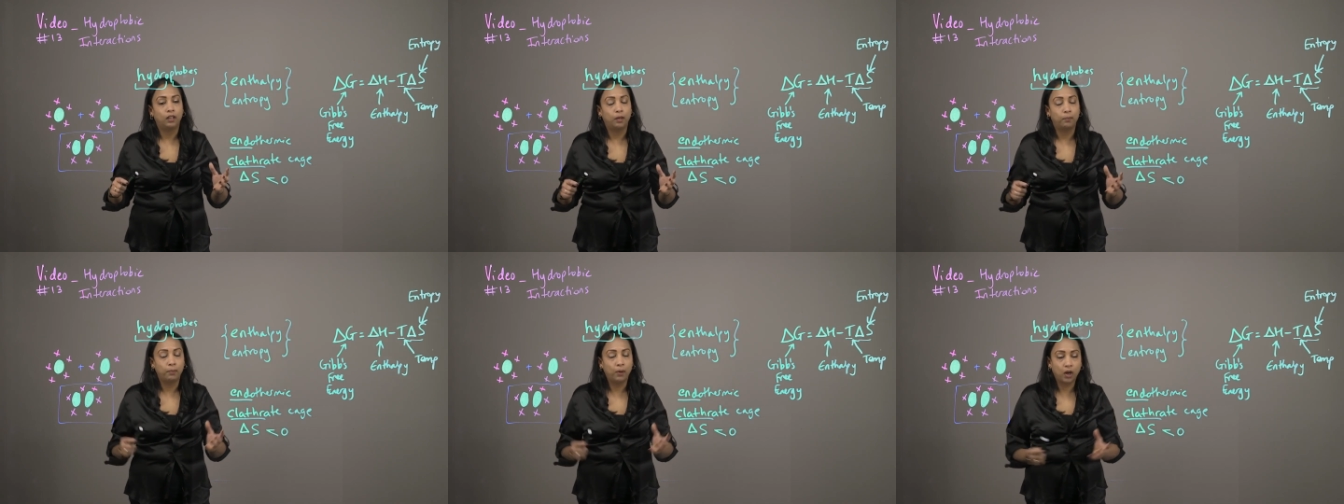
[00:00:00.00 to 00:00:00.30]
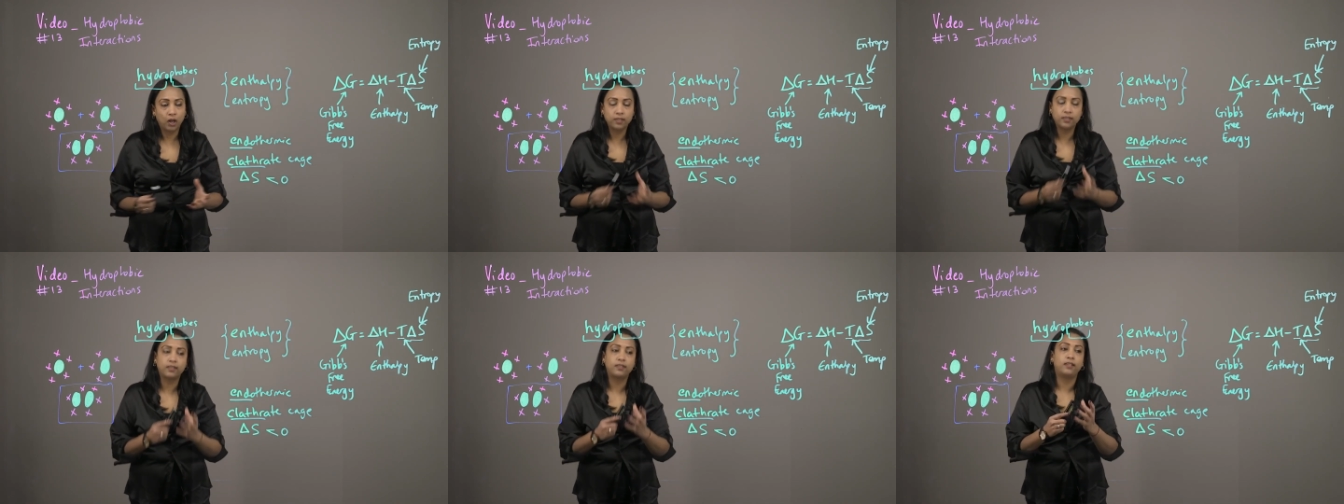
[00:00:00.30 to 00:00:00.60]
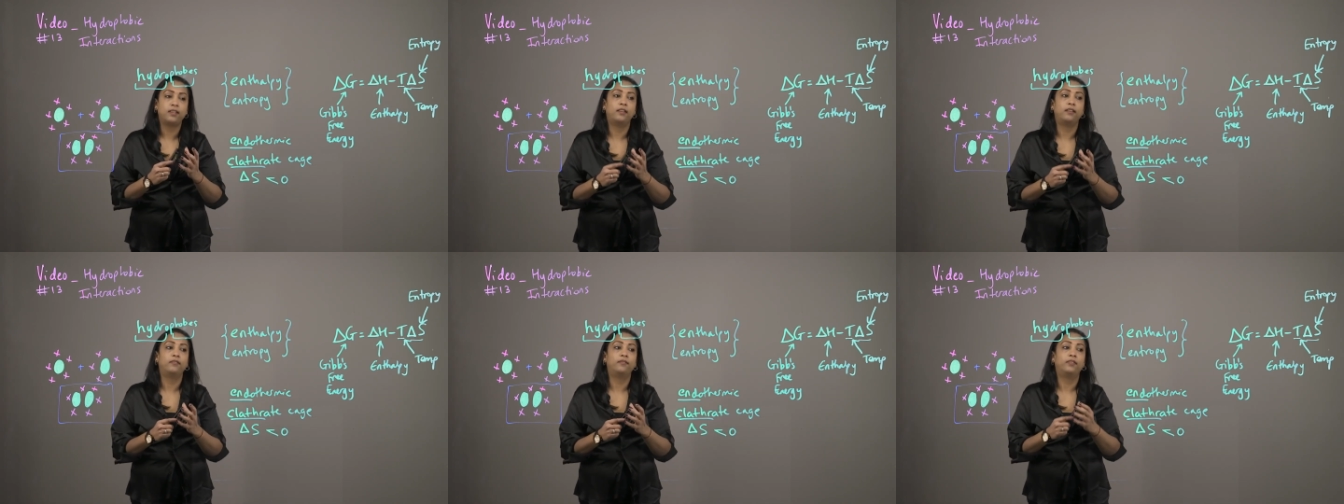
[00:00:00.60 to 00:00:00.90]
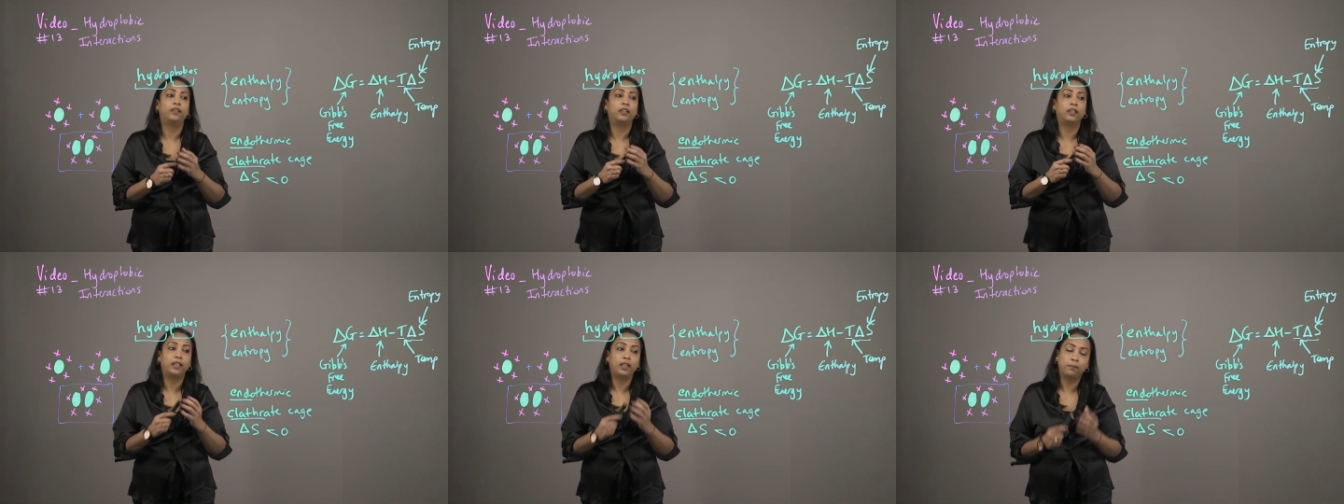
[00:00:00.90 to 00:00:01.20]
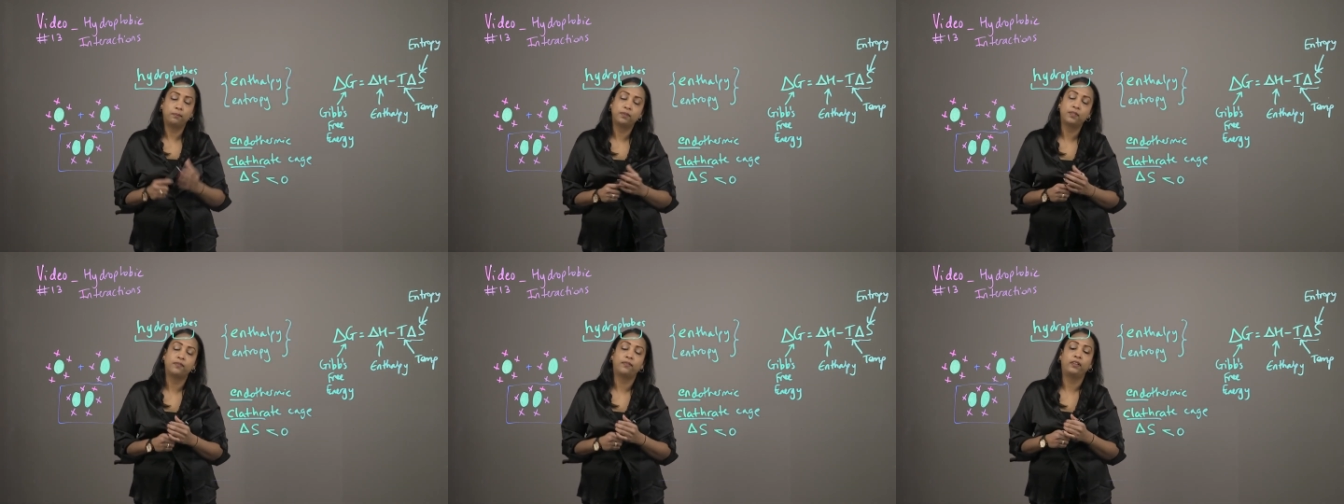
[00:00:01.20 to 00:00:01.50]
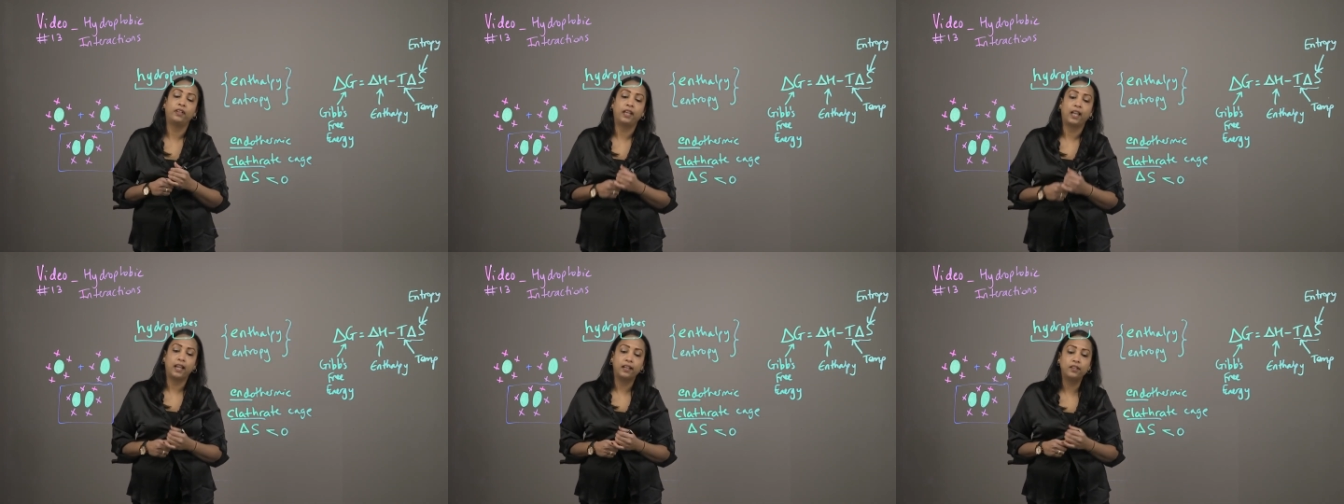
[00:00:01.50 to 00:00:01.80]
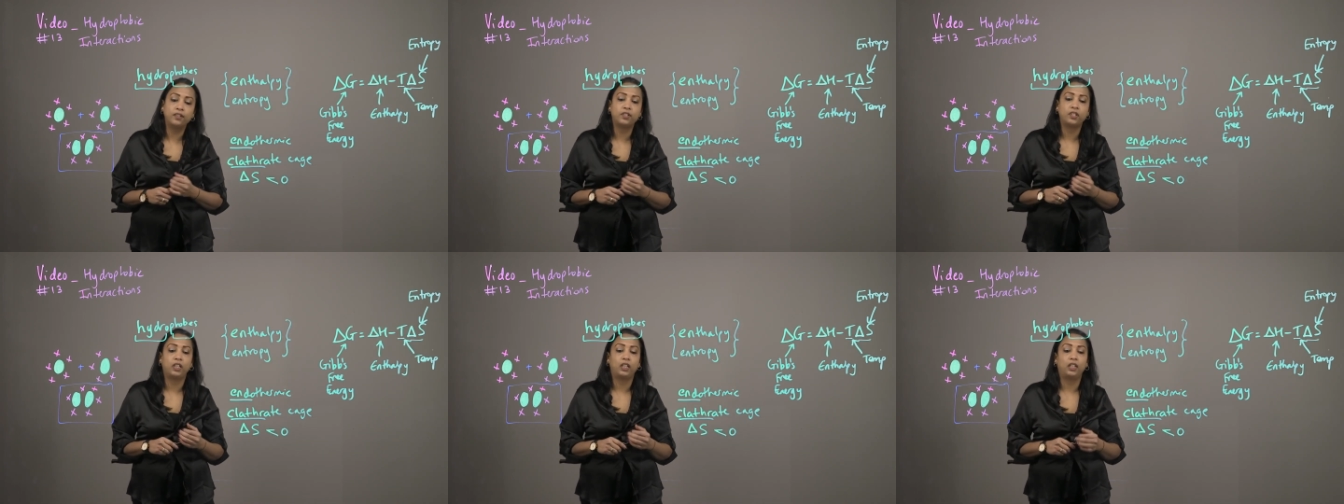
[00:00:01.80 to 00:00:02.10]
positive Gibbs free
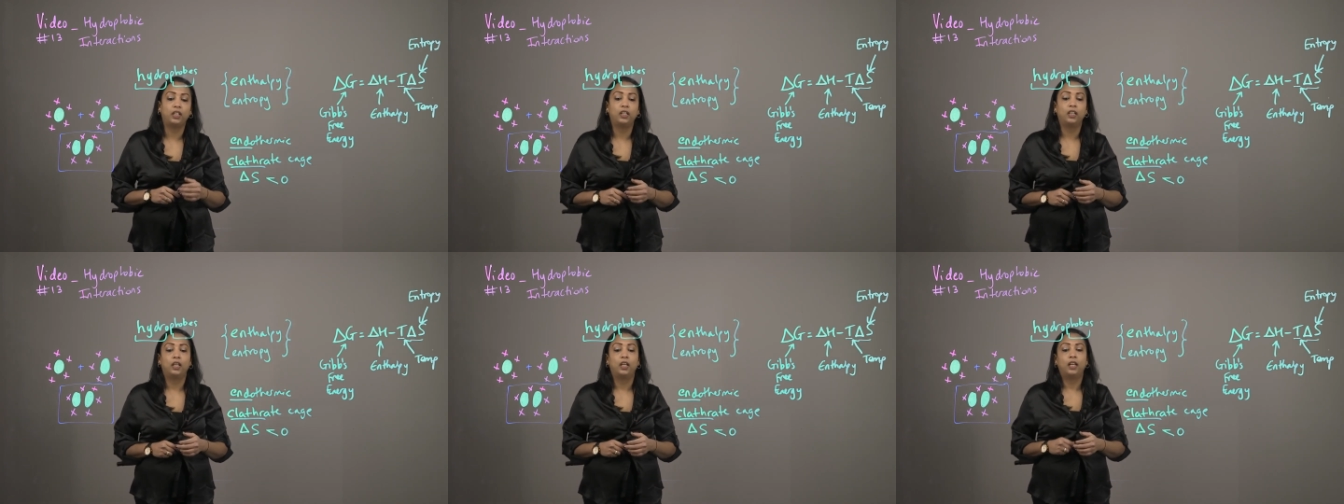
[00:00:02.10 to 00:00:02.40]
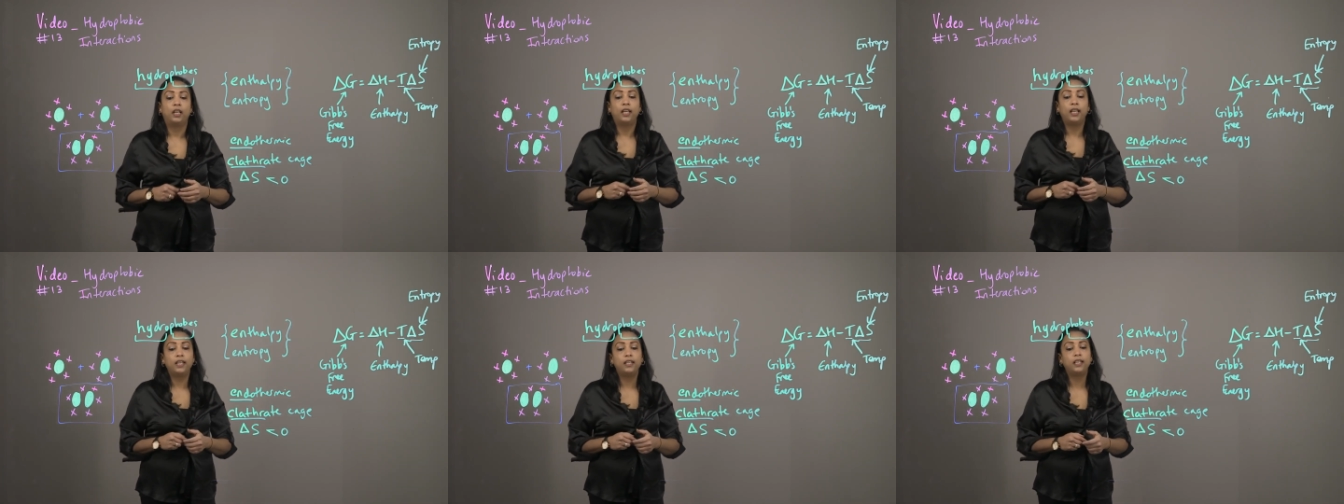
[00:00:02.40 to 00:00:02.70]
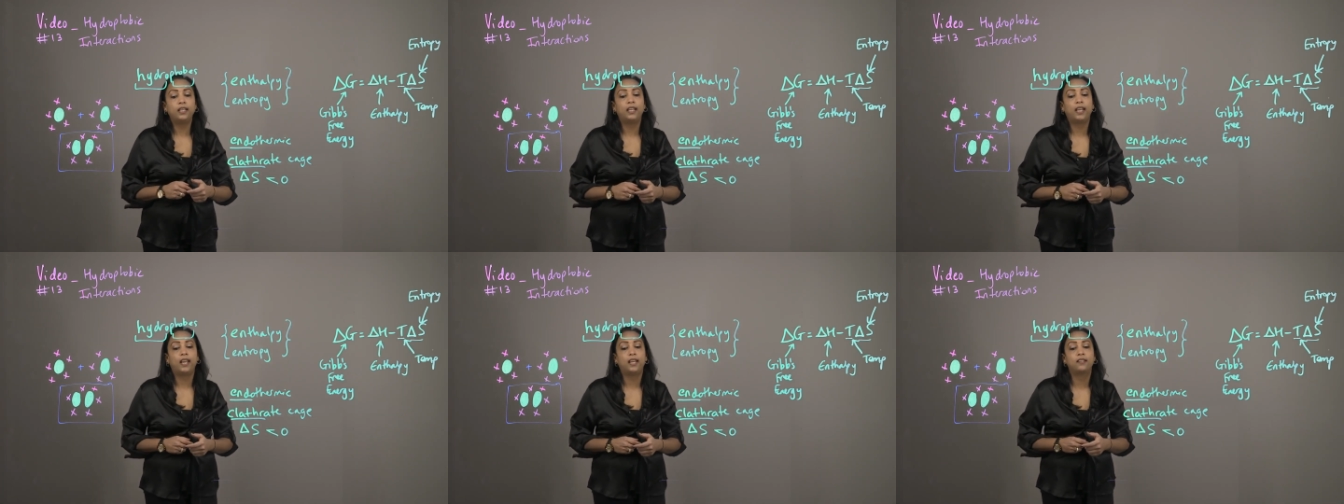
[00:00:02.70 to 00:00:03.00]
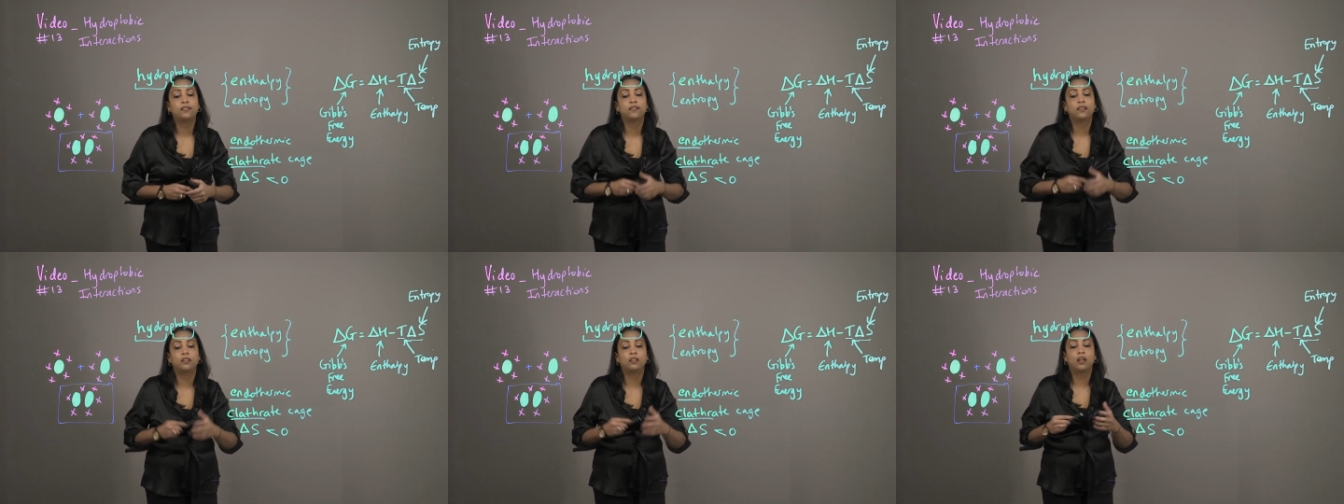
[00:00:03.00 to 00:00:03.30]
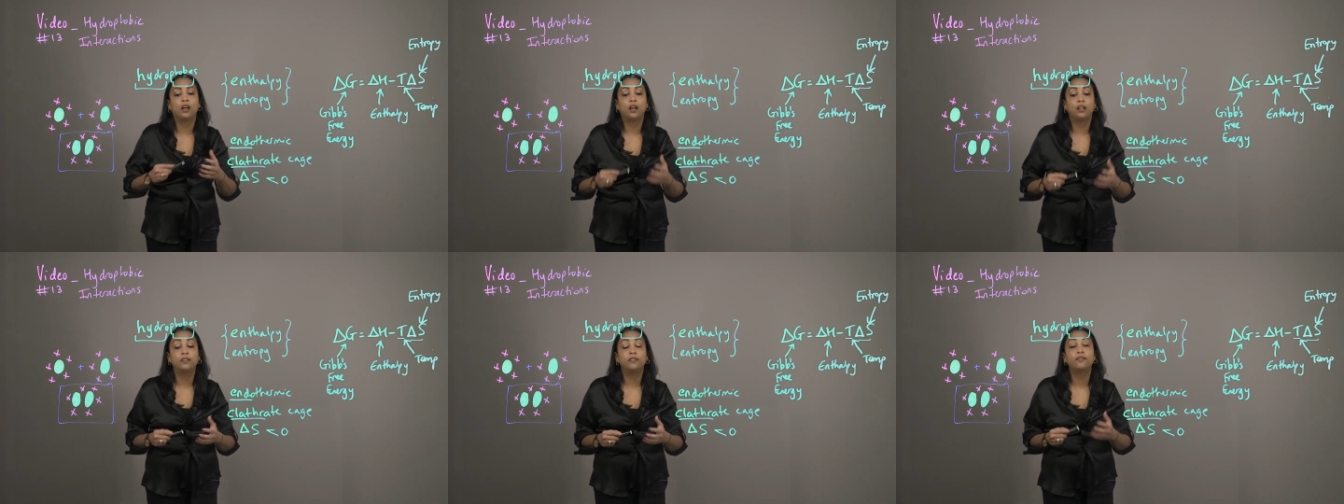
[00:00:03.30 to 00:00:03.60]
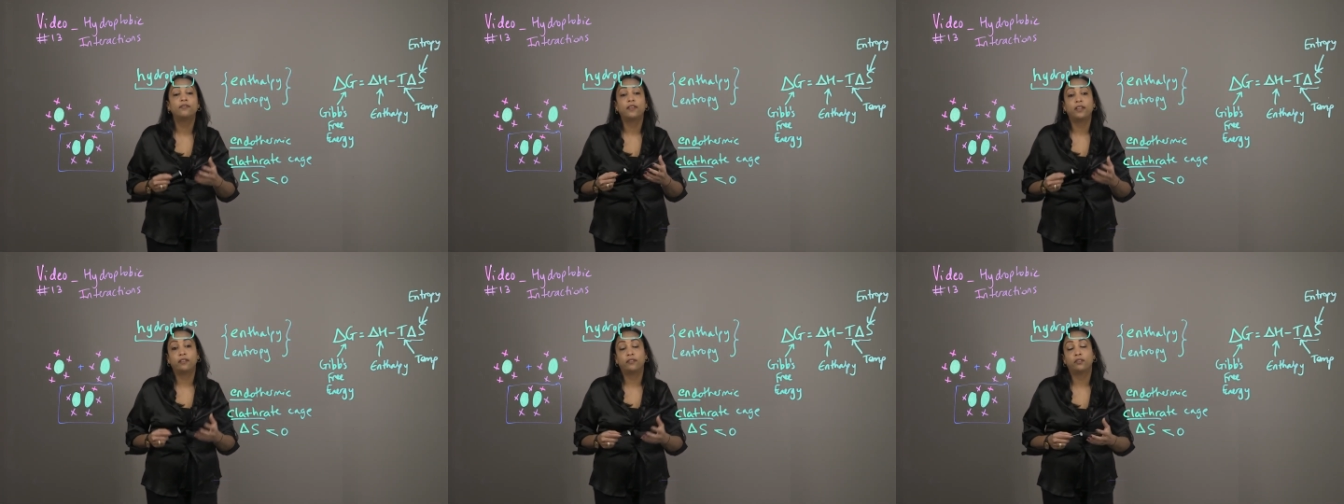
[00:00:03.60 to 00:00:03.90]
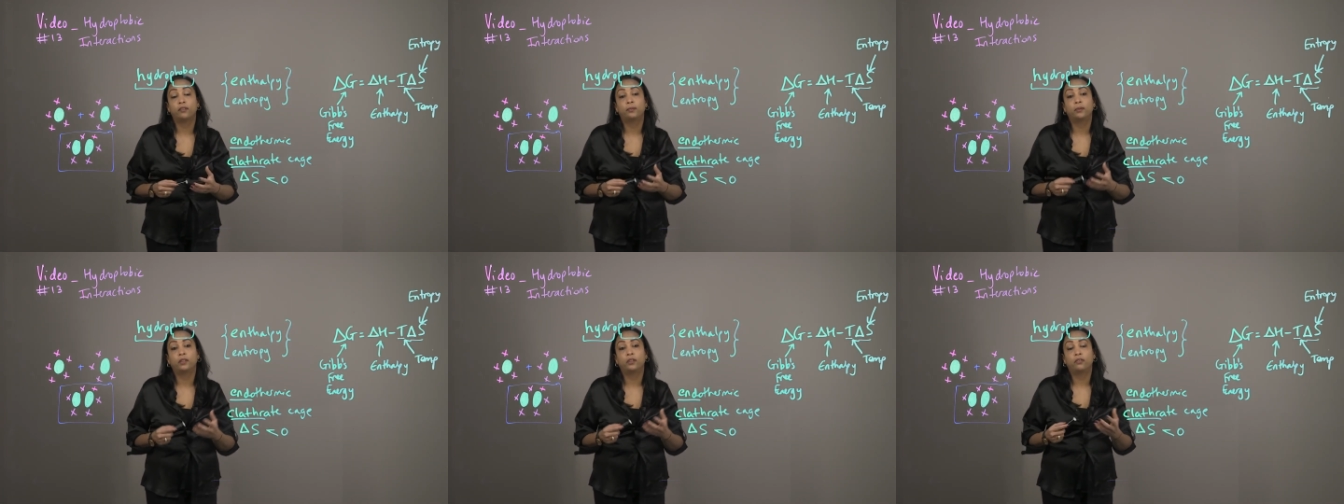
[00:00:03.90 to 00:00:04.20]
energy indicates an unfavorable